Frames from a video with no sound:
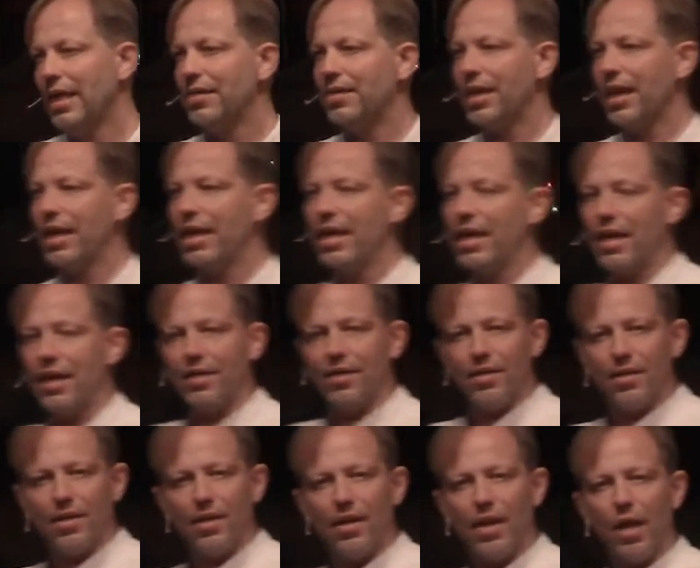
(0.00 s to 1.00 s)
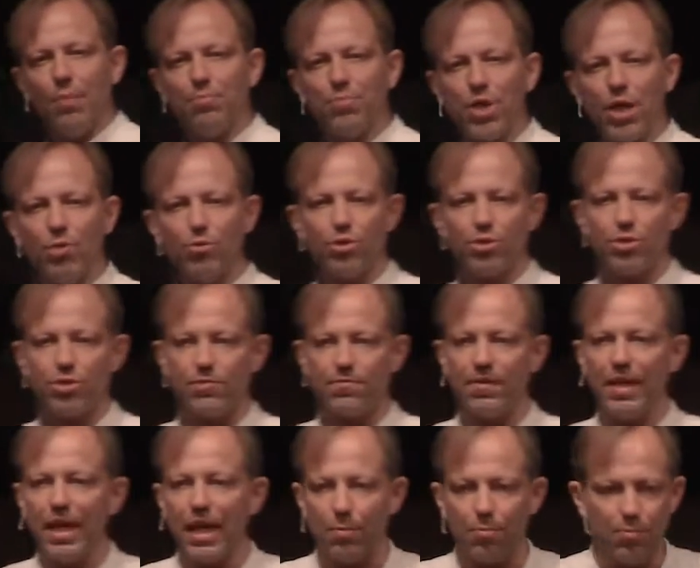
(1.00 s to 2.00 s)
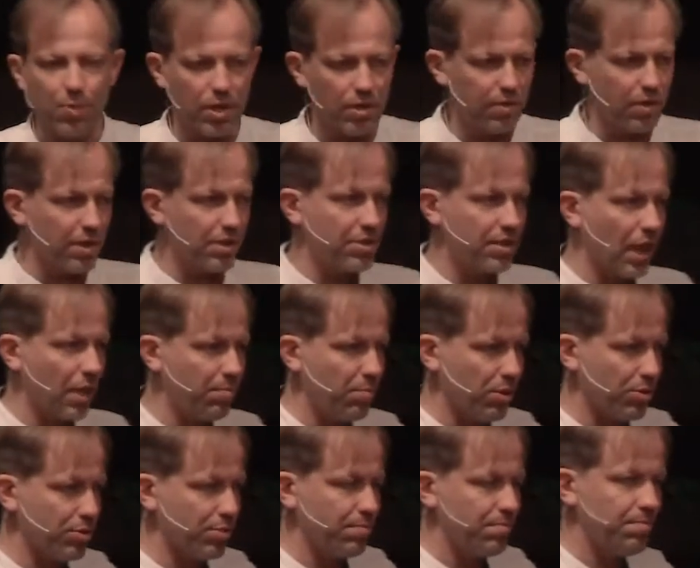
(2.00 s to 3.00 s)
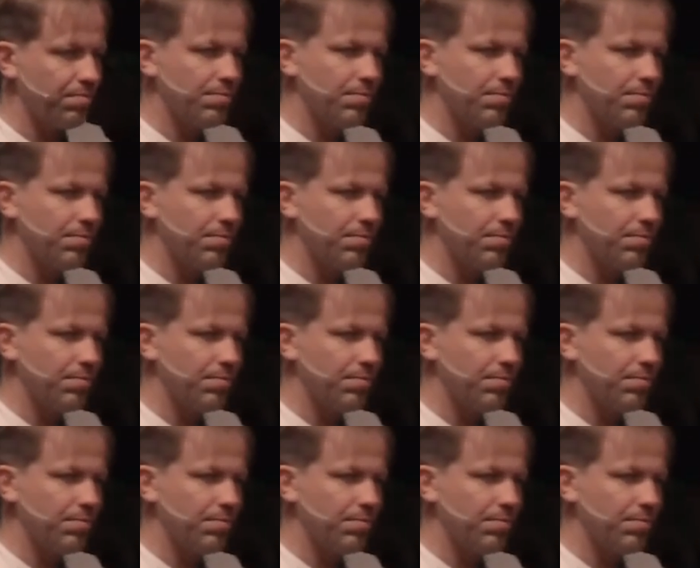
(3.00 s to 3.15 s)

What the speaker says: They approached Philip, one of the disciples,